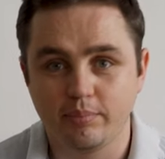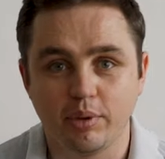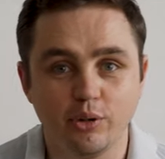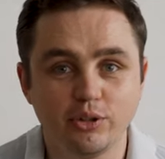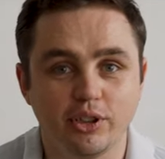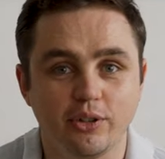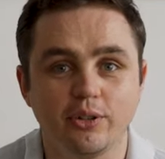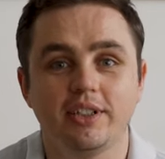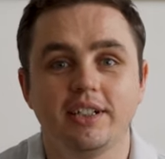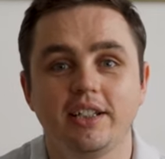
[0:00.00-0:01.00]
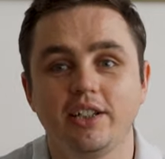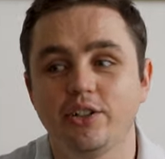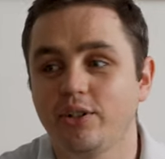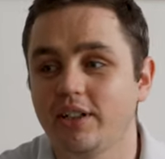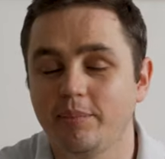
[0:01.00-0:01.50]
But also, you're
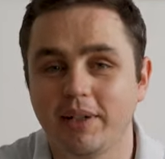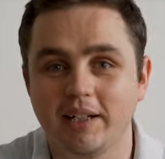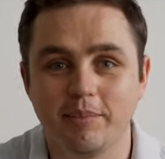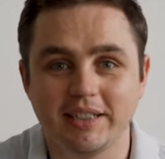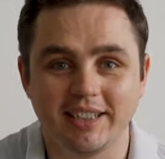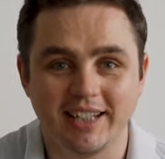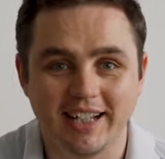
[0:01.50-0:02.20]
not gonna make a mess in